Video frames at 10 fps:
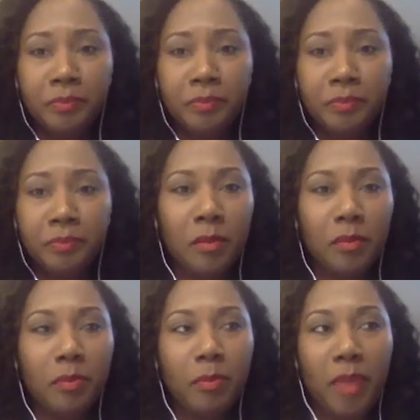
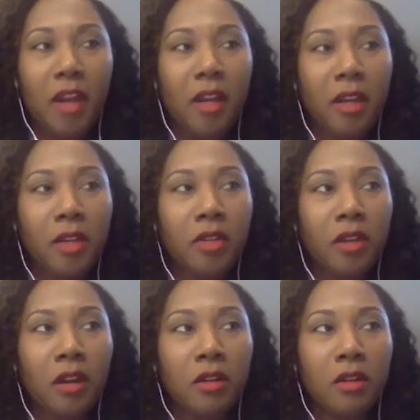some barriers
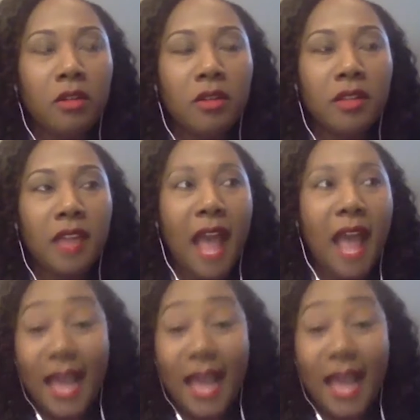or hurdles that